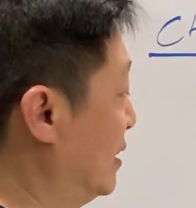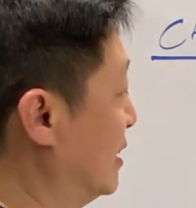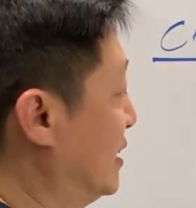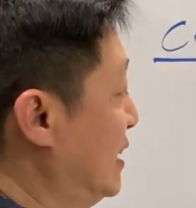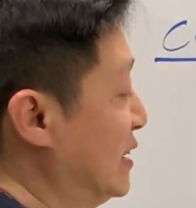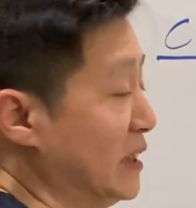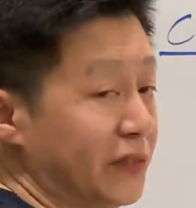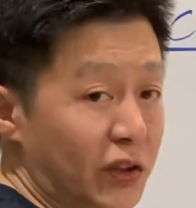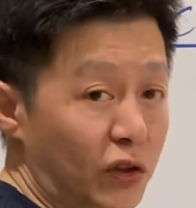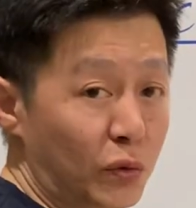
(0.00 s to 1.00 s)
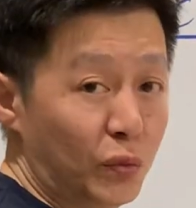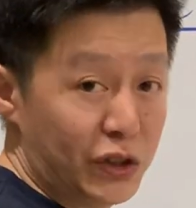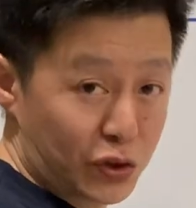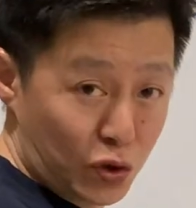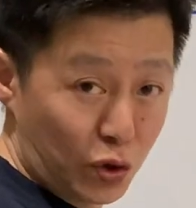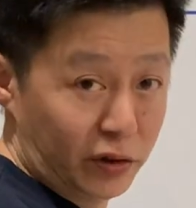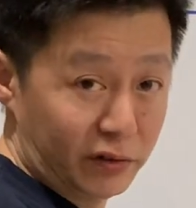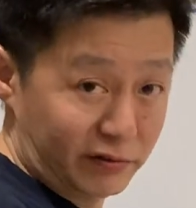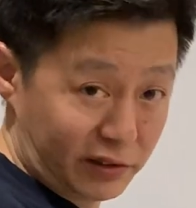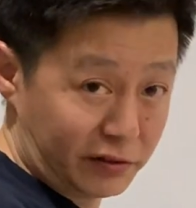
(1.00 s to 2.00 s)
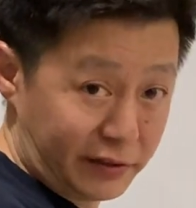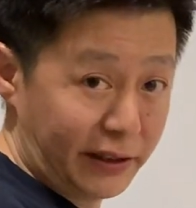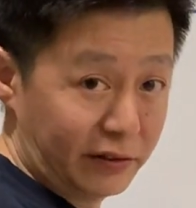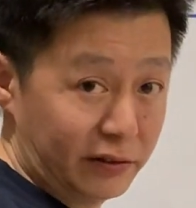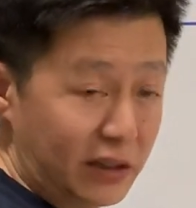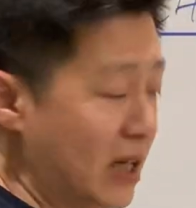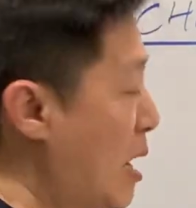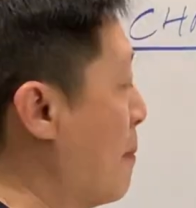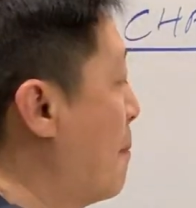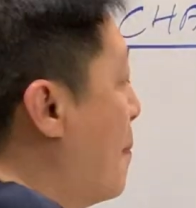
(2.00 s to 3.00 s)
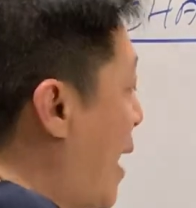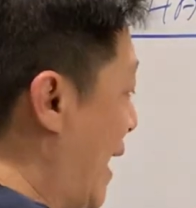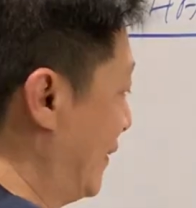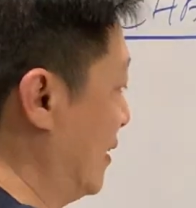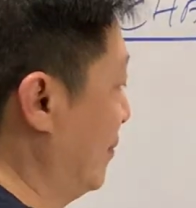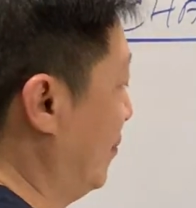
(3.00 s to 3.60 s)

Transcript: The season is very hot, which is good, correct? But